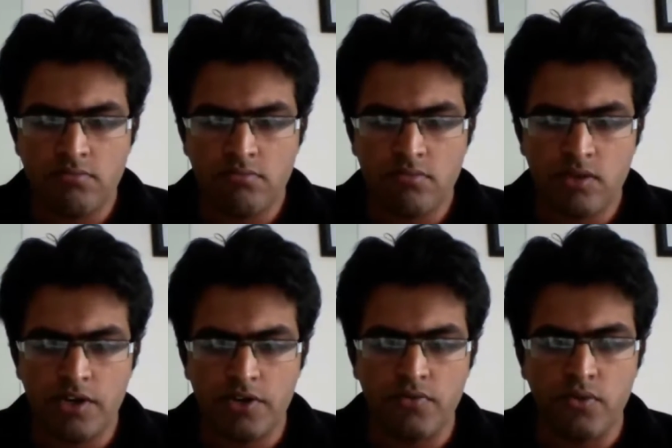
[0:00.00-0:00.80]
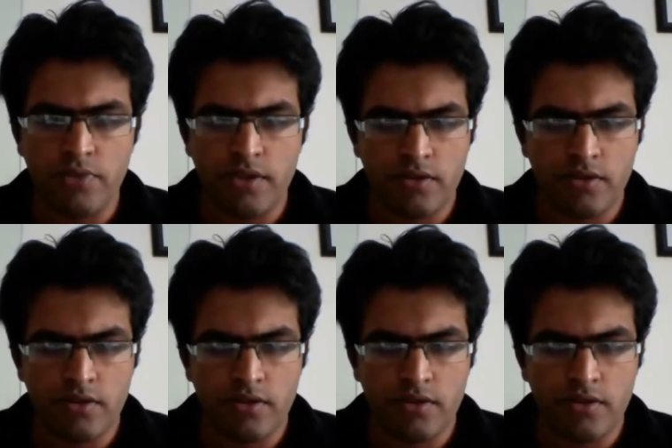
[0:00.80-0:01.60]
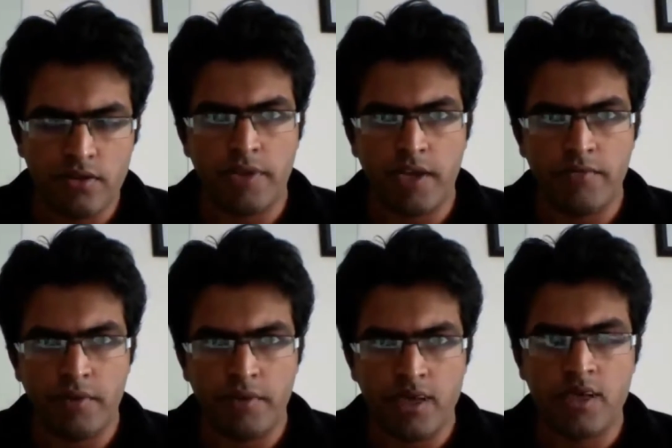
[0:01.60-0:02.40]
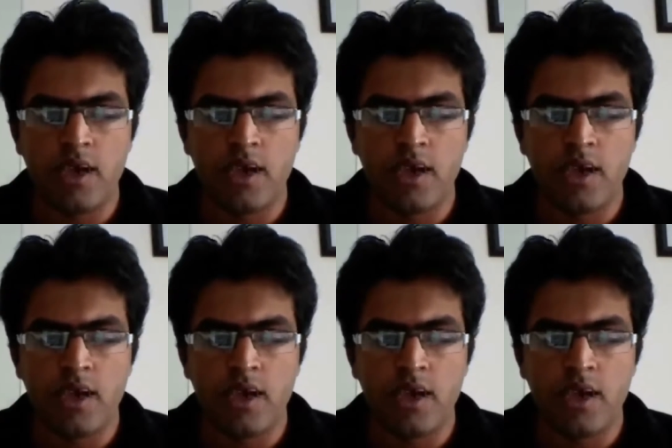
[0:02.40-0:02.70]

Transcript: to 4 million users coming every month.